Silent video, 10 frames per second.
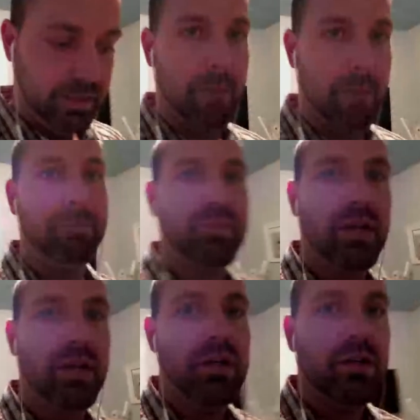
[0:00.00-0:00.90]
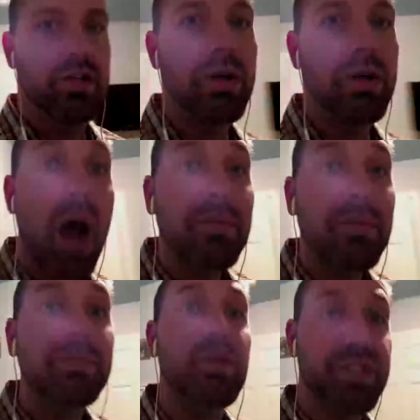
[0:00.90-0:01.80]
Yeah. So it
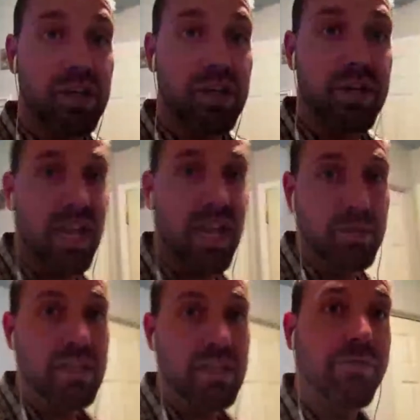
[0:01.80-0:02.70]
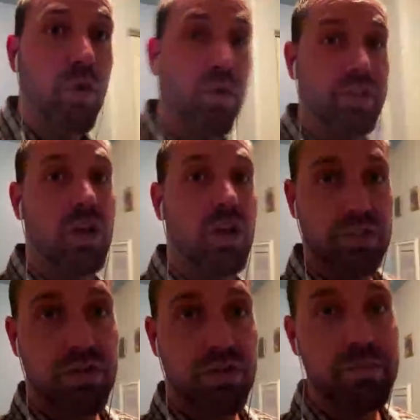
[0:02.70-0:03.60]
probably was good, Amy, for the long
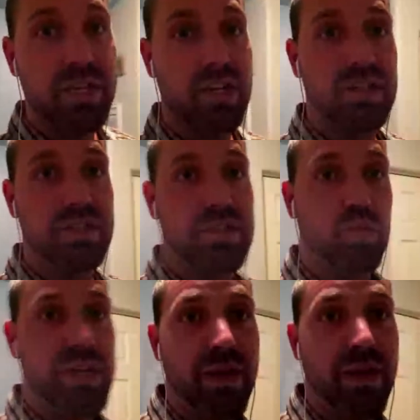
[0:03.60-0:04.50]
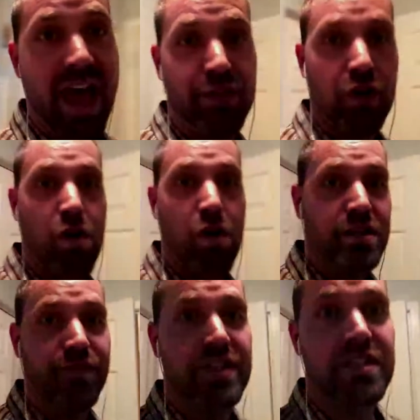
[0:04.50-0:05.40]
term because we don't have a
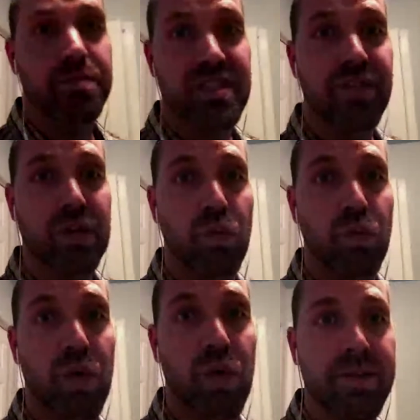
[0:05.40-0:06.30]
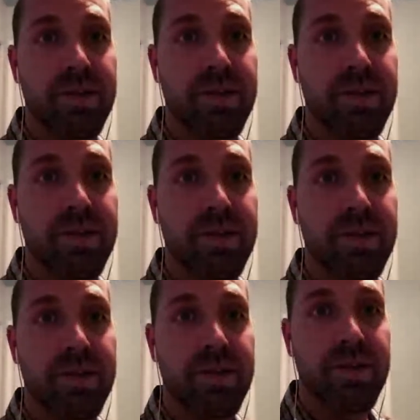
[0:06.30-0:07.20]
CrossFit-specific one.
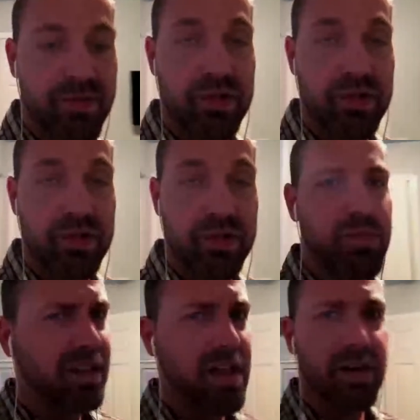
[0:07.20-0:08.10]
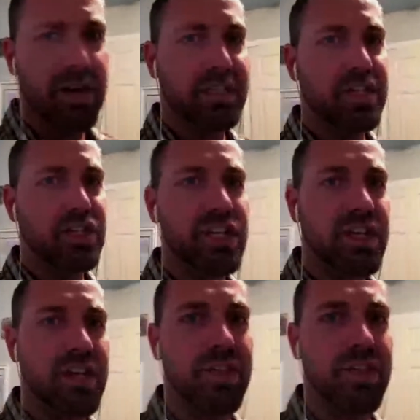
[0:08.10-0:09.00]
And there's probably not a lot of
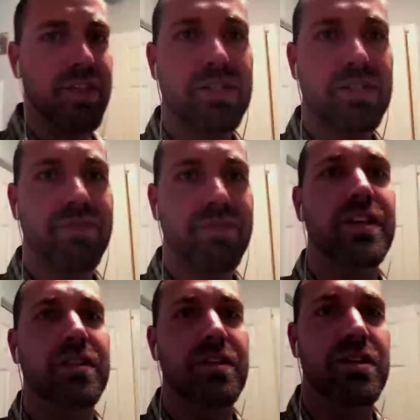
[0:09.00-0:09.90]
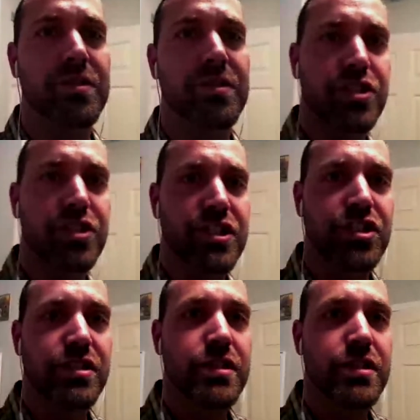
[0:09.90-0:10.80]
competition in the CrossFit, search
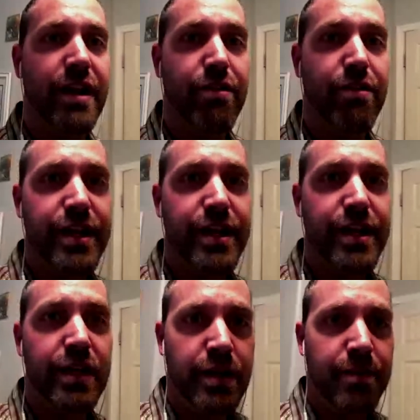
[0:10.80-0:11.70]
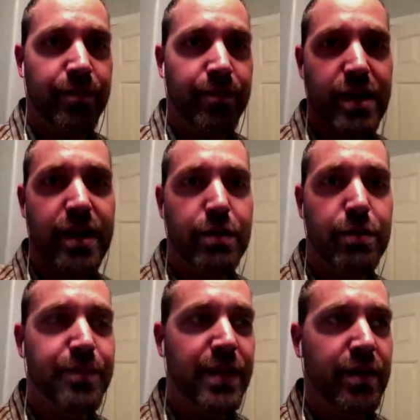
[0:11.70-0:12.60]
engine area right
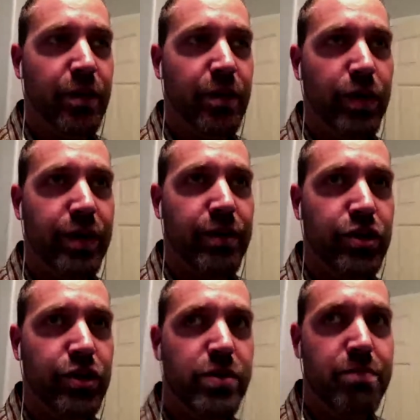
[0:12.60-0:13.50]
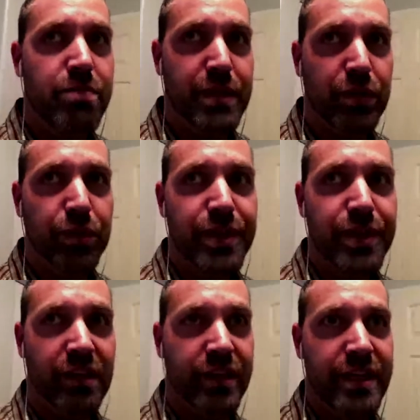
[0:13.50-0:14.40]
now, where you can build
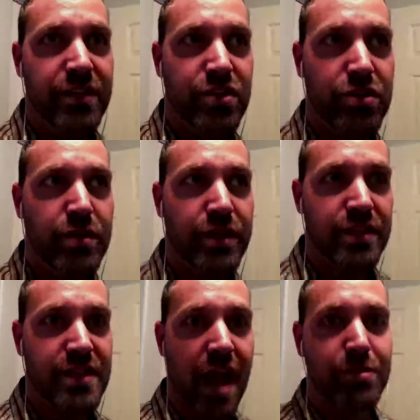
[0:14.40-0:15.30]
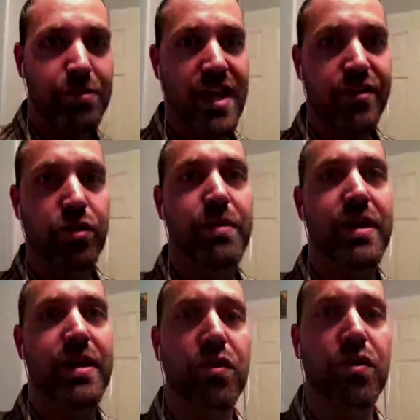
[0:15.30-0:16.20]
and link to and establish that
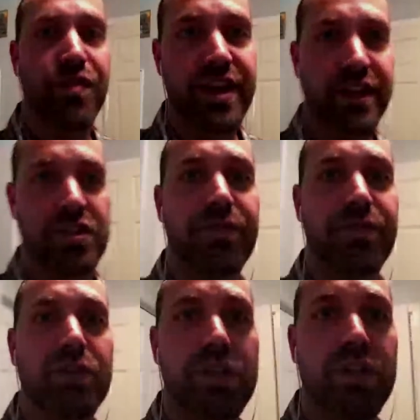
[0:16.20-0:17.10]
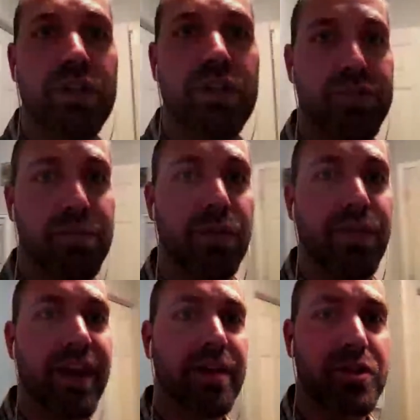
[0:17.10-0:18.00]
domain where over the next few years you can build
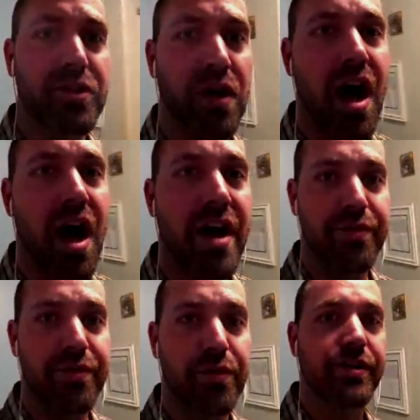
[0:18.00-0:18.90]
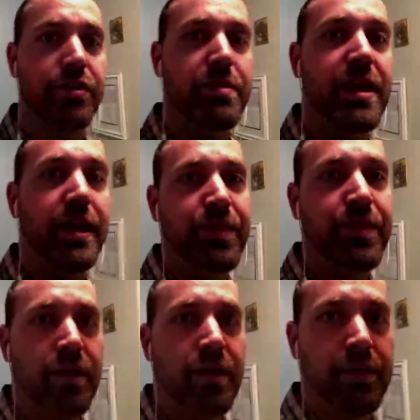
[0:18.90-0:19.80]
that up to a high authority domain.
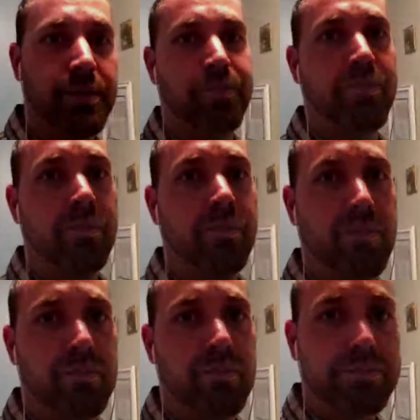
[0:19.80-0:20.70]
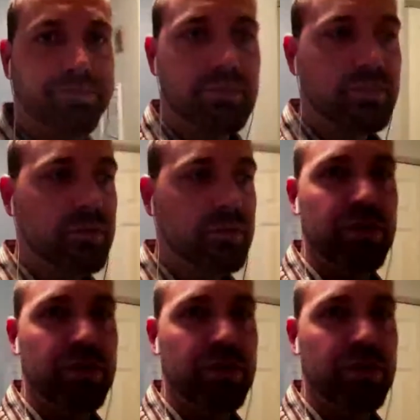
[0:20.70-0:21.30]
Mm-hmm.